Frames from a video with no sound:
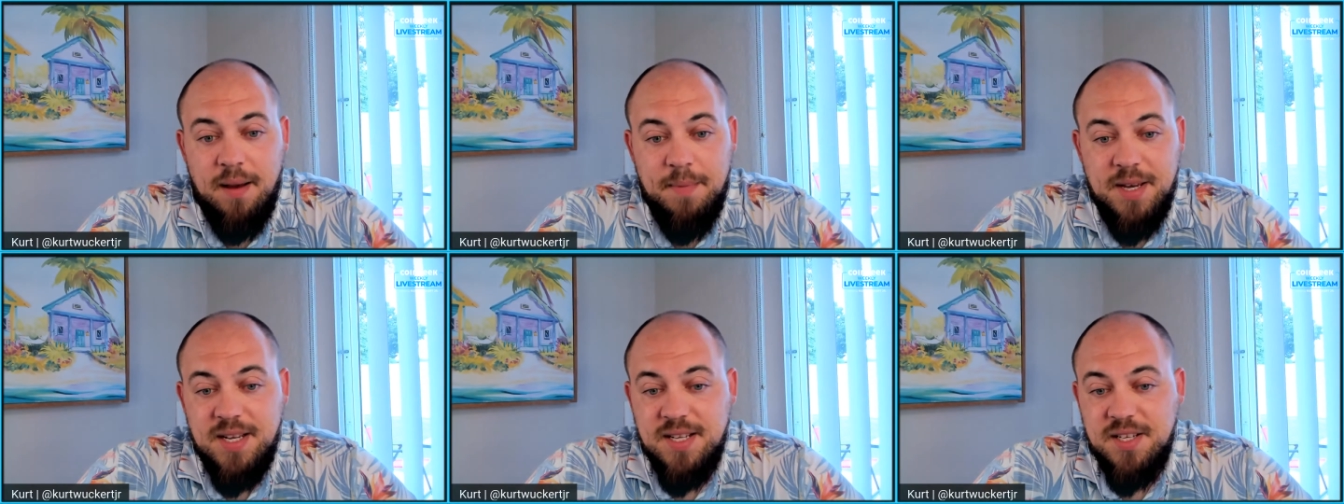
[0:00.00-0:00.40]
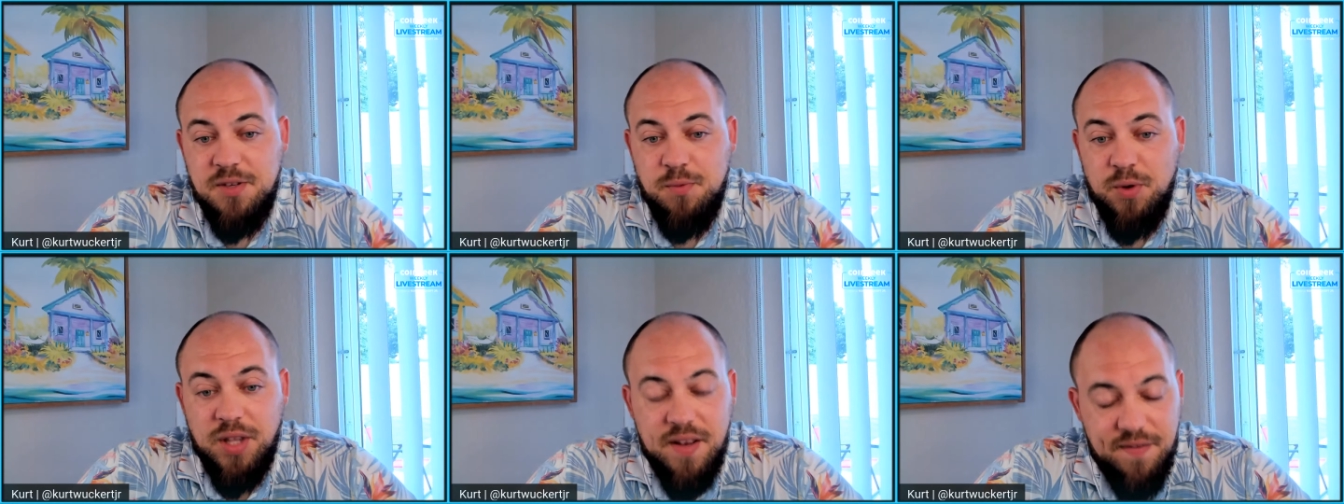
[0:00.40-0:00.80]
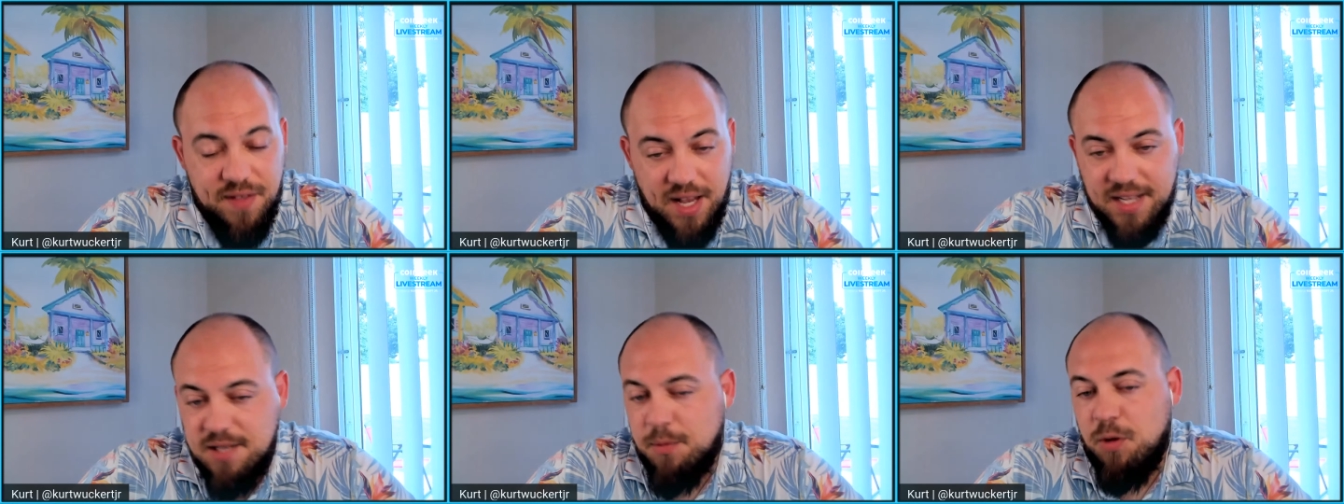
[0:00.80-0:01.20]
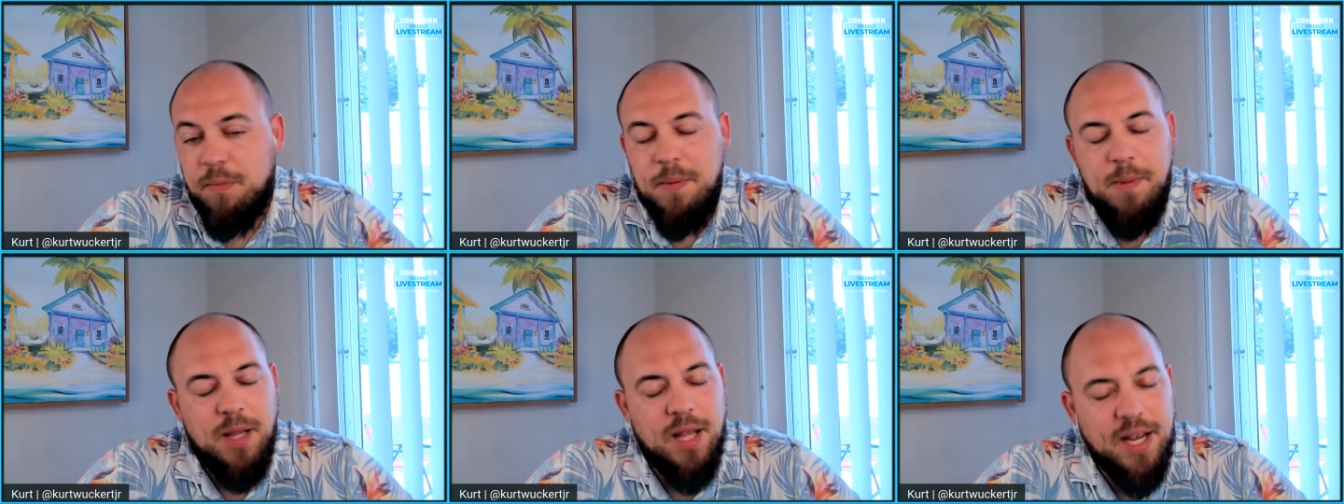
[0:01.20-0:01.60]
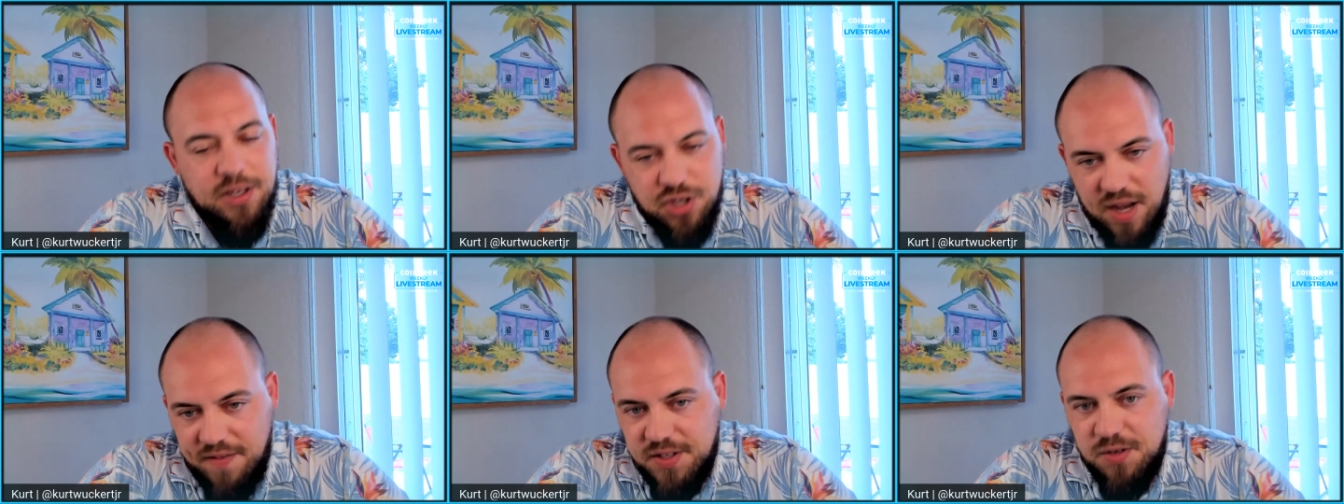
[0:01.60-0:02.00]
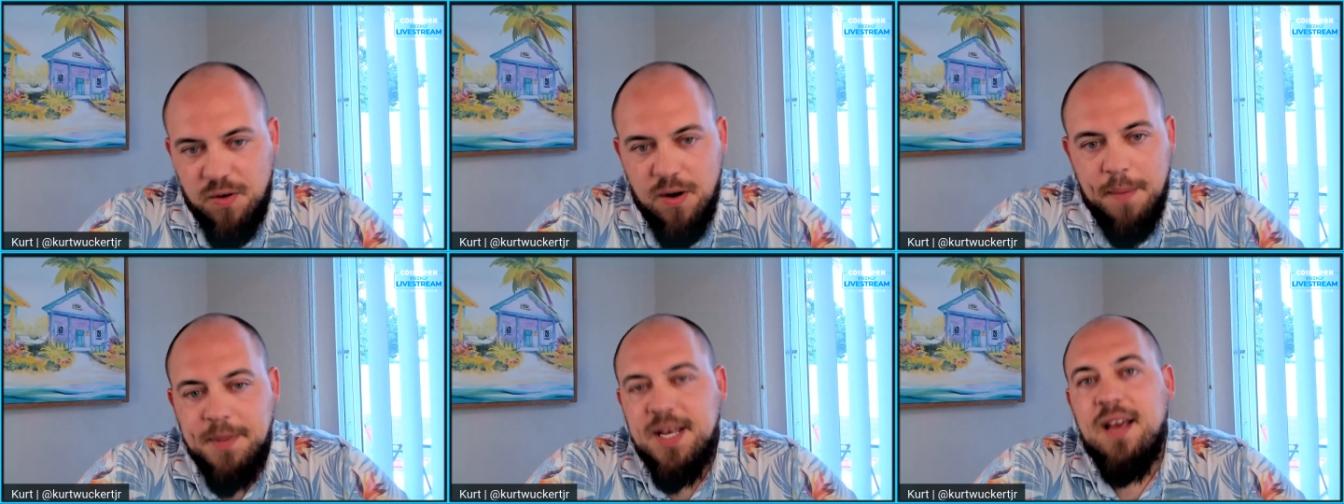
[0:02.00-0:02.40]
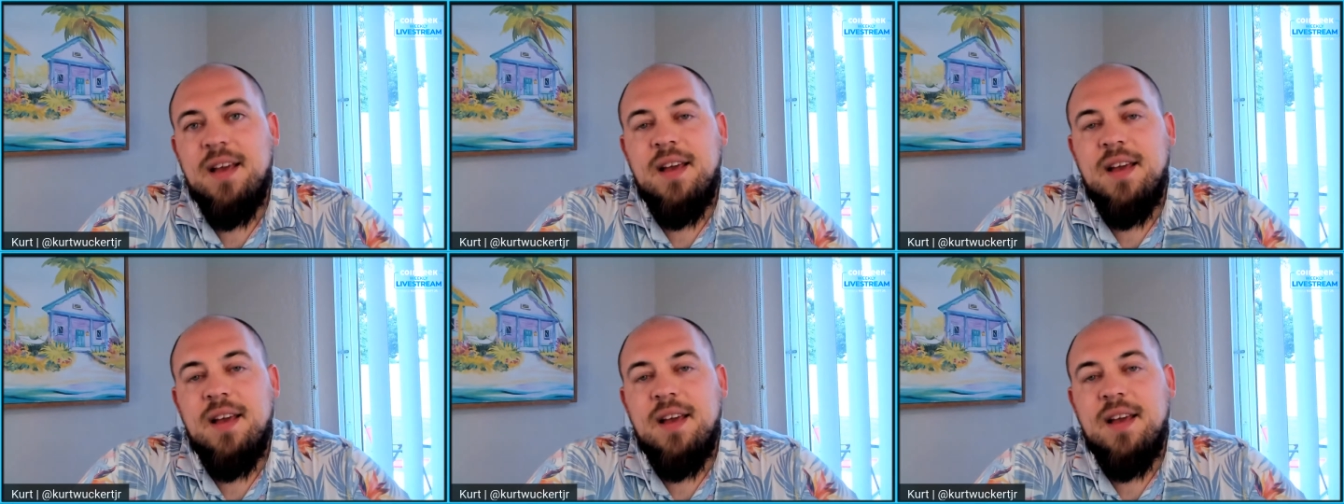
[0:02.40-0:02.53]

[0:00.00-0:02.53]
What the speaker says: because it's really flexible. People like JavaScript.